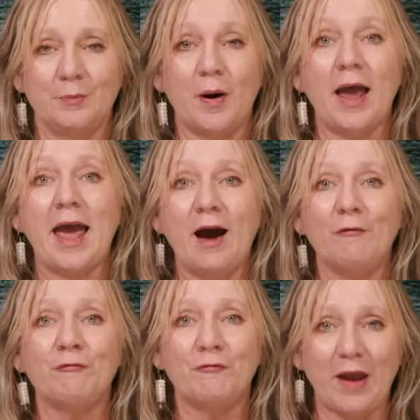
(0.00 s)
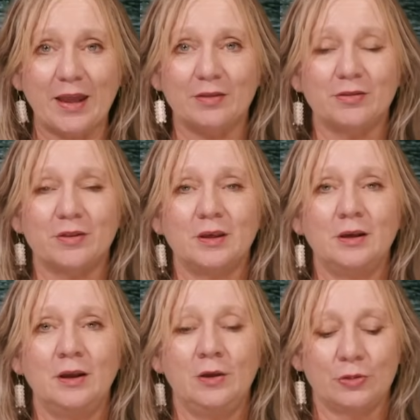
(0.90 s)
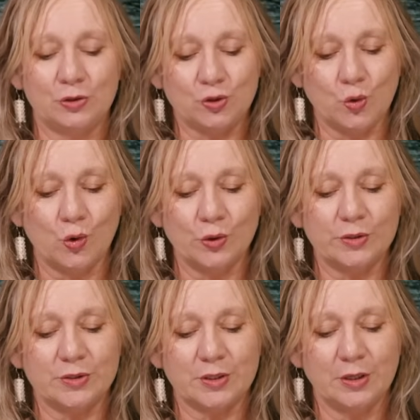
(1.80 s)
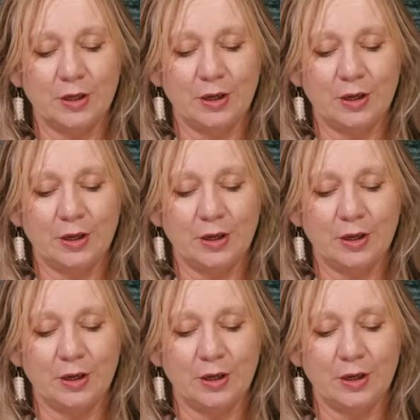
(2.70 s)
By our faith, the doors